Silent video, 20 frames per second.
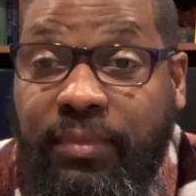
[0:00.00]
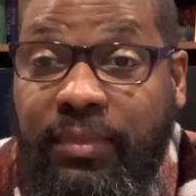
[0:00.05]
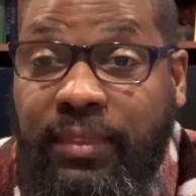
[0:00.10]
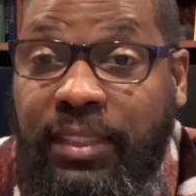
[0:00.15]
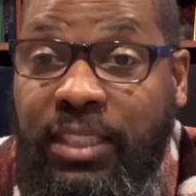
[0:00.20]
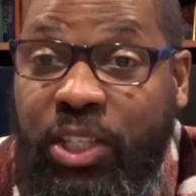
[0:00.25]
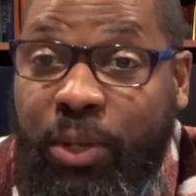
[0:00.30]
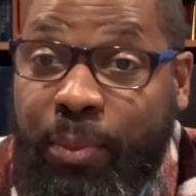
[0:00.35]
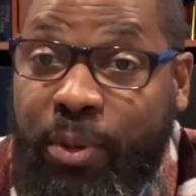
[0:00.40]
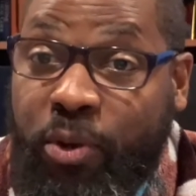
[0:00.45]

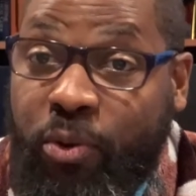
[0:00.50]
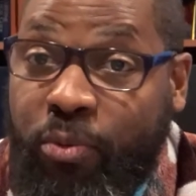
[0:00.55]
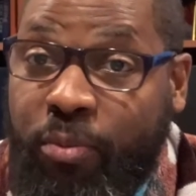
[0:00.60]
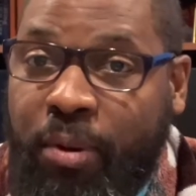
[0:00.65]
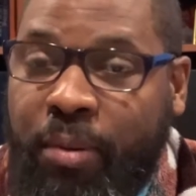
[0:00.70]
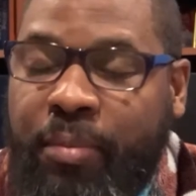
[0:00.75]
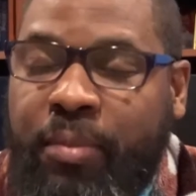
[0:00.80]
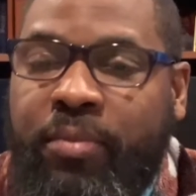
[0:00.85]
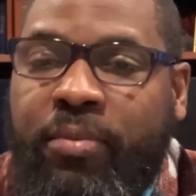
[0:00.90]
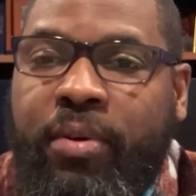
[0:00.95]
Some of you
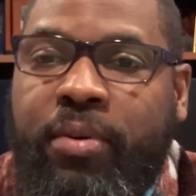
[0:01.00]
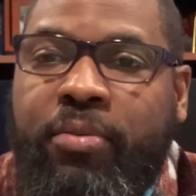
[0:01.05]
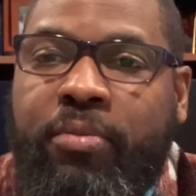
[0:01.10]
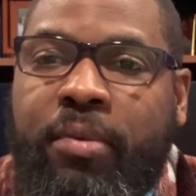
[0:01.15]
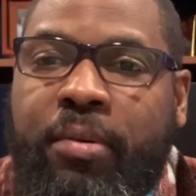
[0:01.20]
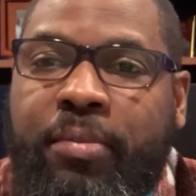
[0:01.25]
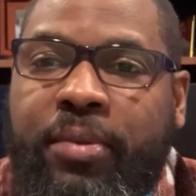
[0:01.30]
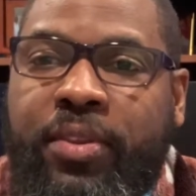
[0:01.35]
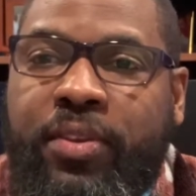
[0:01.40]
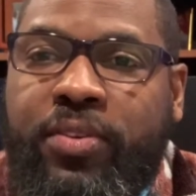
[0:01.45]
remember,
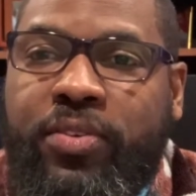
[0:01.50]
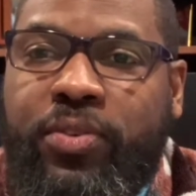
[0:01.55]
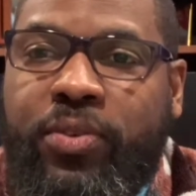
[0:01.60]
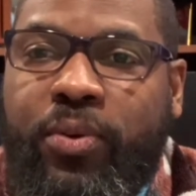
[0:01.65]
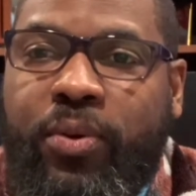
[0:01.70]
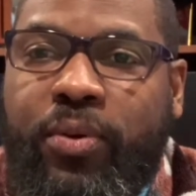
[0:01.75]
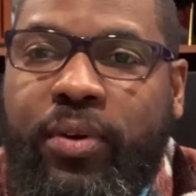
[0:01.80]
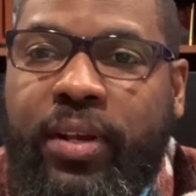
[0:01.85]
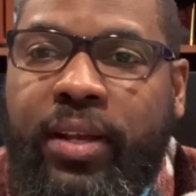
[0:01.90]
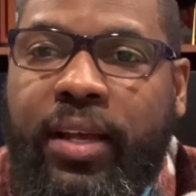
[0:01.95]
remember the
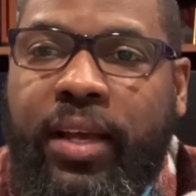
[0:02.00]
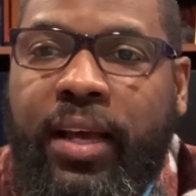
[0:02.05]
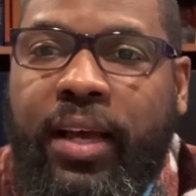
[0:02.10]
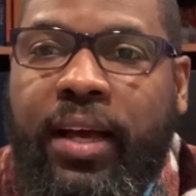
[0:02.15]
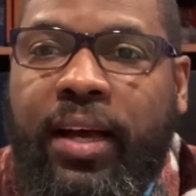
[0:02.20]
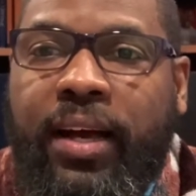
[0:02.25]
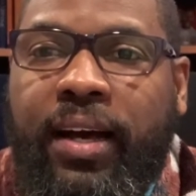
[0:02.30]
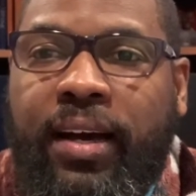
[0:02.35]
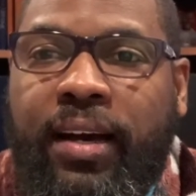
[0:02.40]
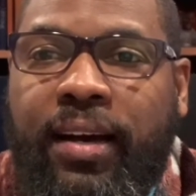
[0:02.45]
story
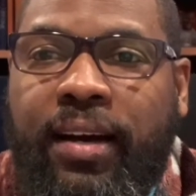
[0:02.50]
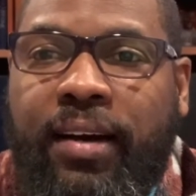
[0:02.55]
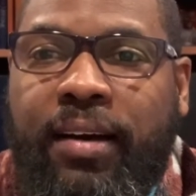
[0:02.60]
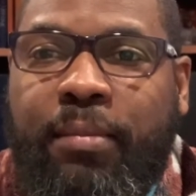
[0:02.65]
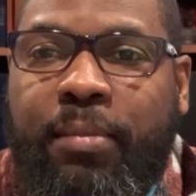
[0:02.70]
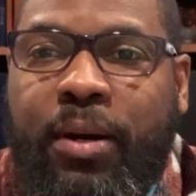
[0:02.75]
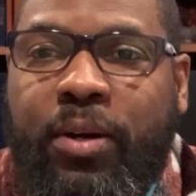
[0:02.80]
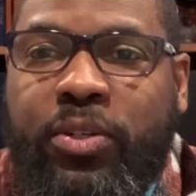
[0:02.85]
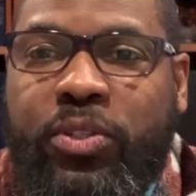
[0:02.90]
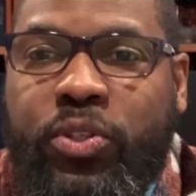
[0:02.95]
uh,
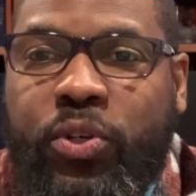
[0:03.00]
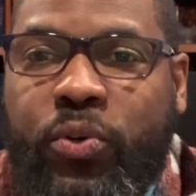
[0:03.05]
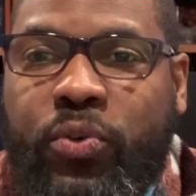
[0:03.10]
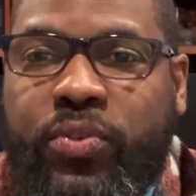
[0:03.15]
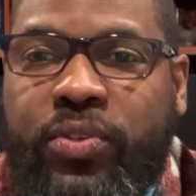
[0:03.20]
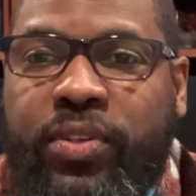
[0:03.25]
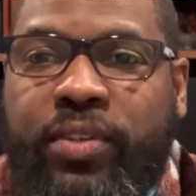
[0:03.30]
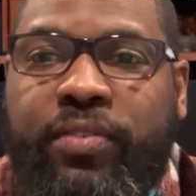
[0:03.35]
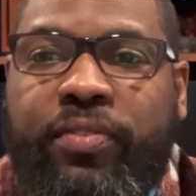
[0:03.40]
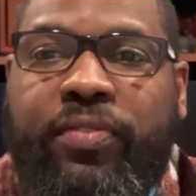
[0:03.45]
about
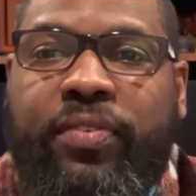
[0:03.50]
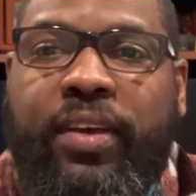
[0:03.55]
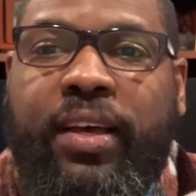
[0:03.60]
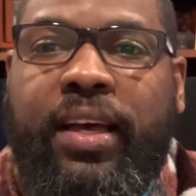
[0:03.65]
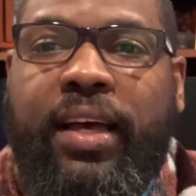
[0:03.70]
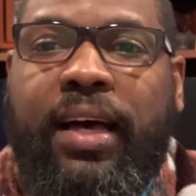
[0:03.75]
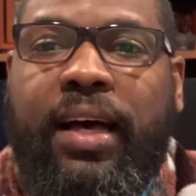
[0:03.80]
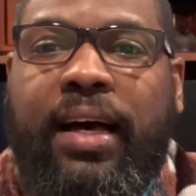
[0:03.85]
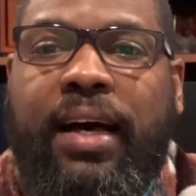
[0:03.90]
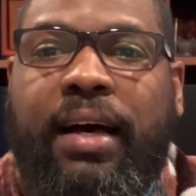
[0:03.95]
Joseph
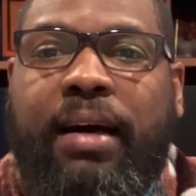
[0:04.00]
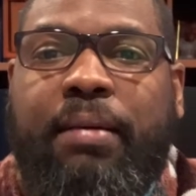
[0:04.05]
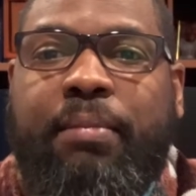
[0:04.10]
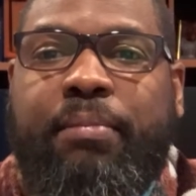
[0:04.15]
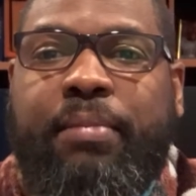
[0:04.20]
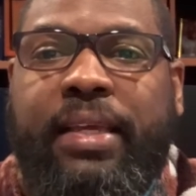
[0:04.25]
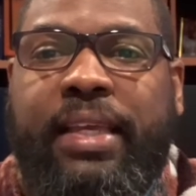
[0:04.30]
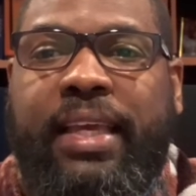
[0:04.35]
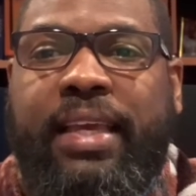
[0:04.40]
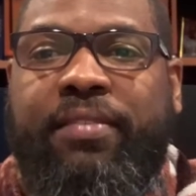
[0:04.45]
uh,
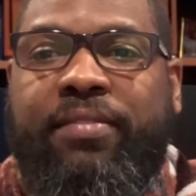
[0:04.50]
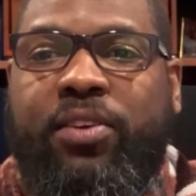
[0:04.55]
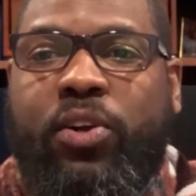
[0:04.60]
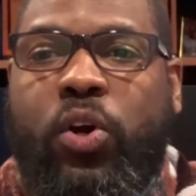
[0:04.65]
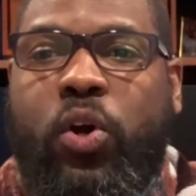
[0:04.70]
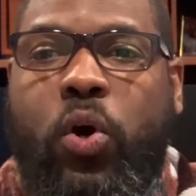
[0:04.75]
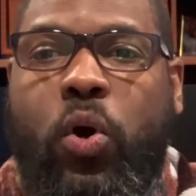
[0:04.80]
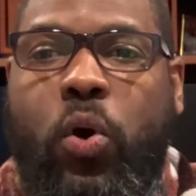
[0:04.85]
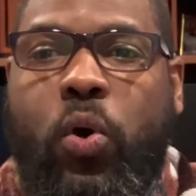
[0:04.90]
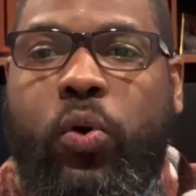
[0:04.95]
being given a
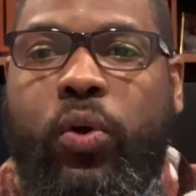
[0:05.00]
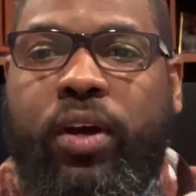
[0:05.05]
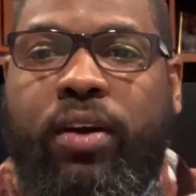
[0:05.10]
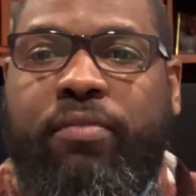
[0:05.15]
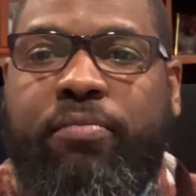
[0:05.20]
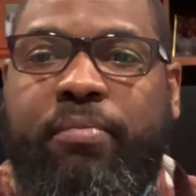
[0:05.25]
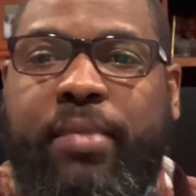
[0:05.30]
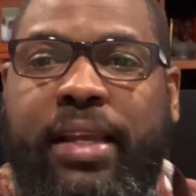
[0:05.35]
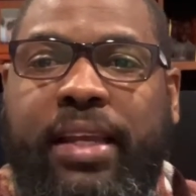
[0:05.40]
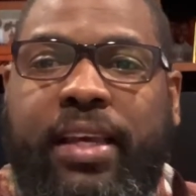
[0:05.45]
coat
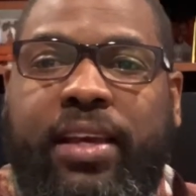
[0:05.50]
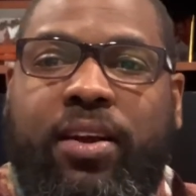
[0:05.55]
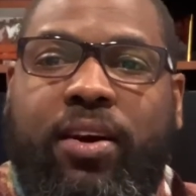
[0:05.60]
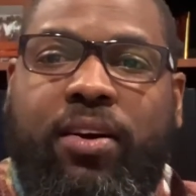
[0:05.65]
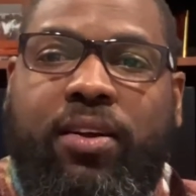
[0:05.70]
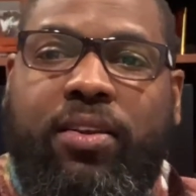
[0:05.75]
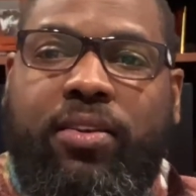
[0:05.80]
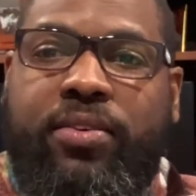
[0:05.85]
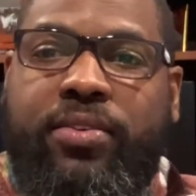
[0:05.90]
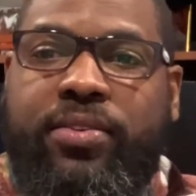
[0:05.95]
of many
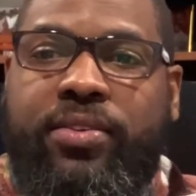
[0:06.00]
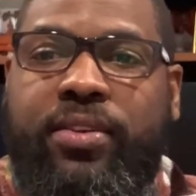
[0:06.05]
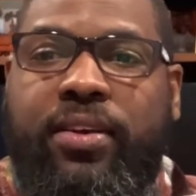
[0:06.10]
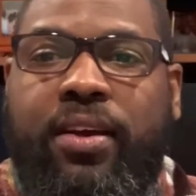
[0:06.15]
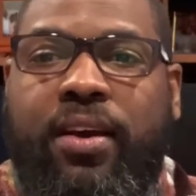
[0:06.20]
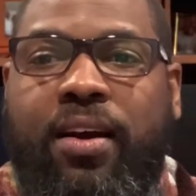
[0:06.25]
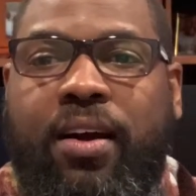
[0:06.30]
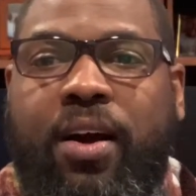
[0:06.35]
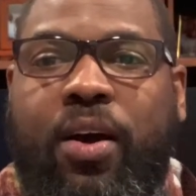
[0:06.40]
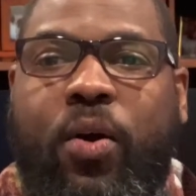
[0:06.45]
colors.
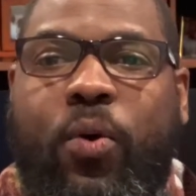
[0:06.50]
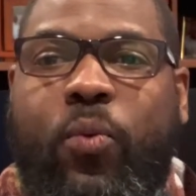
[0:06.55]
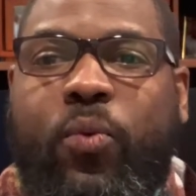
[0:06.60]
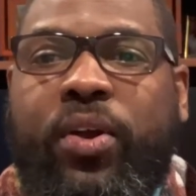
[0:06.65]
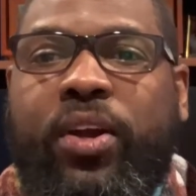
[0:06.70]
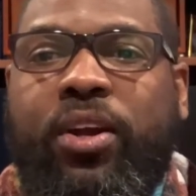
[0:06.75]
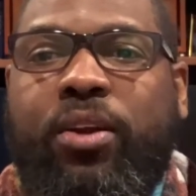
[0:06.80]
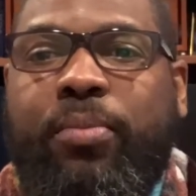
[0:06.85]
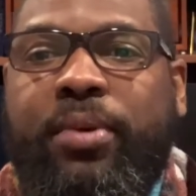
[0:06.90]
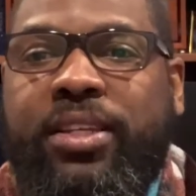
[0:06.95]
We're
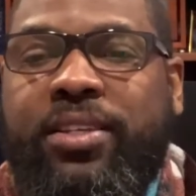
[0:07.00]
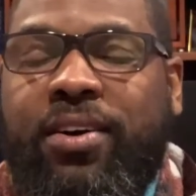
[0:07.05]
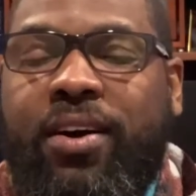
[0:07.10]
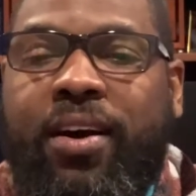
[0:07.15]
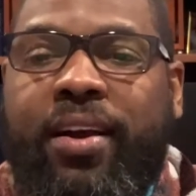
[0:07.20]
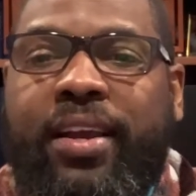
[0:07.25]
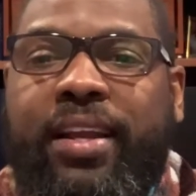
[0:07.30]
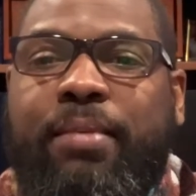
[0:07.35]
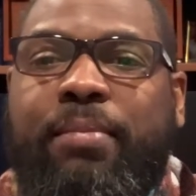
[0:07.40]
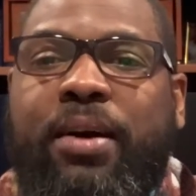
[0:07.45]
going to be
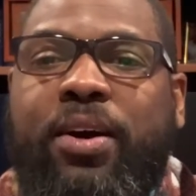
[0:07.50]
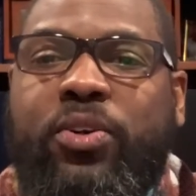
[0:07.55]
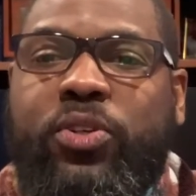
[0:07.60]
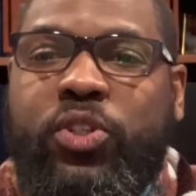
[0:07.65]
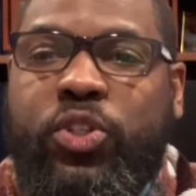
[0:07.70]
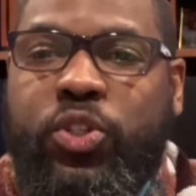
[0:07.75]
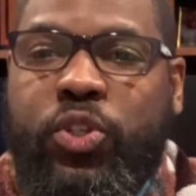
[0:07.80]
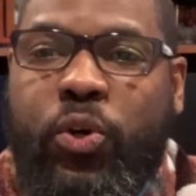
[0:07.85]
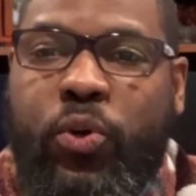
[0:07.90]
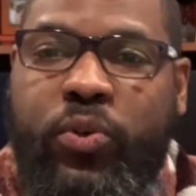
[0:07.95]
talking about
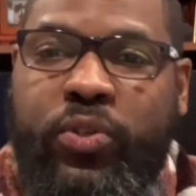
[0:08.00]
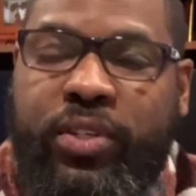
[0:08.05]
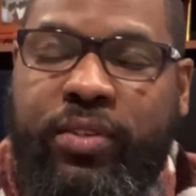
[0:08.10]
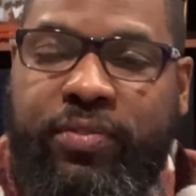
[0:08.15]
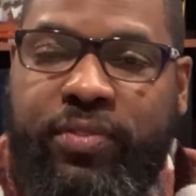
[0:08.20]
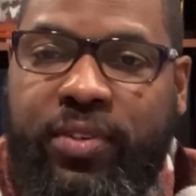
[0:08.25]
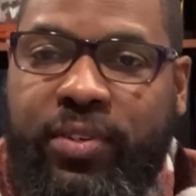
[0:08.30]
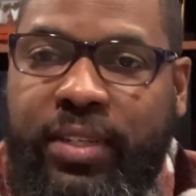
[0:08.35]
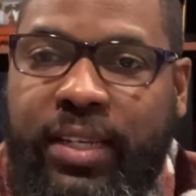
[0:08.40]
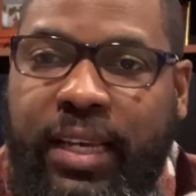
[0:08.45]
Joseph
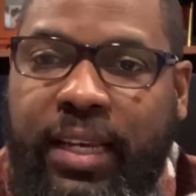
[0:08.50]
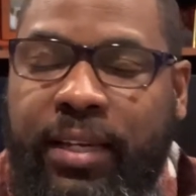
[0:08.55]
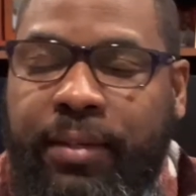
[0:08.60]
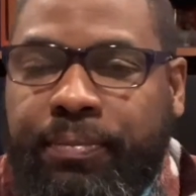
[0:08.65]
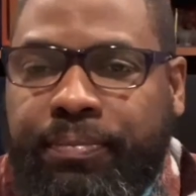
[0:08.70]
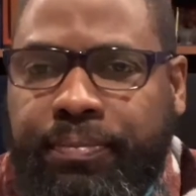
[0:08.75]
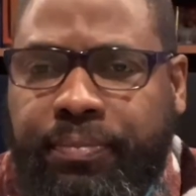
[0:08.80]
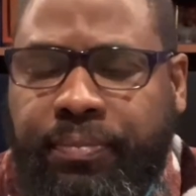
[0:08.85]
today,